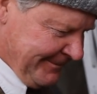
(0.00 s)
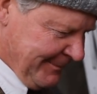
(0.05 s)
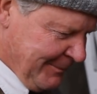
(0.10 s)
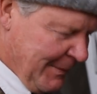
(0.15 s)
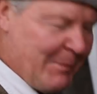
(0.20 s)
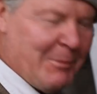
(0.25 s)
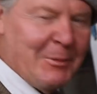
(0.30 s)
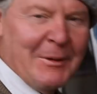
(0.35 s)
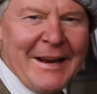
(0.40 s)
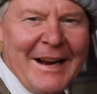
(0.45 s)

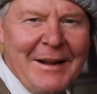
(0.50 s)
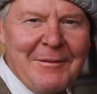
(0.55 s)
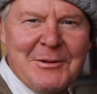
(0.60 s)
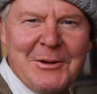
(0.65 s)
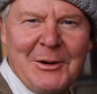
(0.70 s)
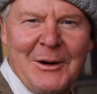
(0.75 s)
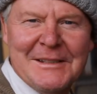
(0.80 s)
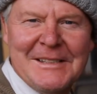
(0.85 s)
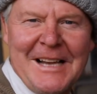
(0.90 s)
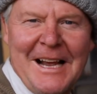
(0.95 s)
Maybe we could
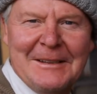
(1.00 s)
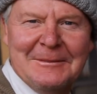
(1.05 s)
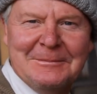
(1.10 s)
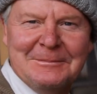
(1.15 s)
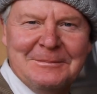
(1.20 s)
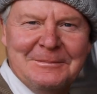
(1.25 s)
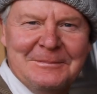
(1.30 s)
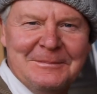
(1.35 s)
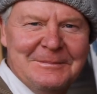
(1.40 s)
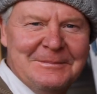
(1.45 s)
advertise that.
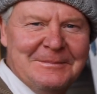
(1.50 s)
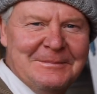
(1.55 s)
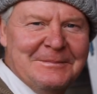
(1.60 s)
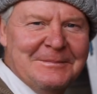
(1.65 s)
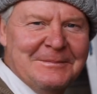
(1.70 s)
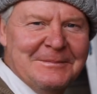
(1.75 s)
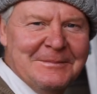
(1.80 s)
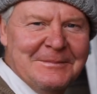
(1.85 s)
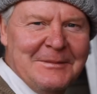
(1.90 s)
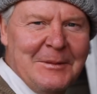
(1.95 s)

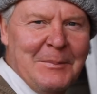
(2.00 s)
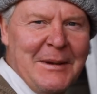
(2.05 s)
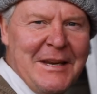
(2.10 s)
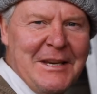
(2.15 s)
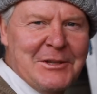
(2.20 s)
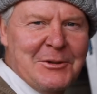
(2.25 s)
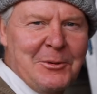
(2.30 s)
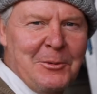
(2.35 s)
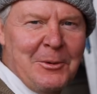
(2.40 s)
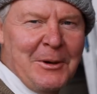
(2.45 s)
Tea
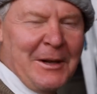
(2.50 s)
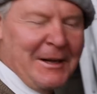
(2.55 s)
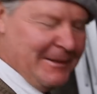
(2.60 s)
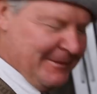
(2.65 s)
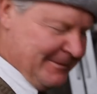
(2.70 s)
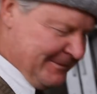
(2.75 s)
sauna.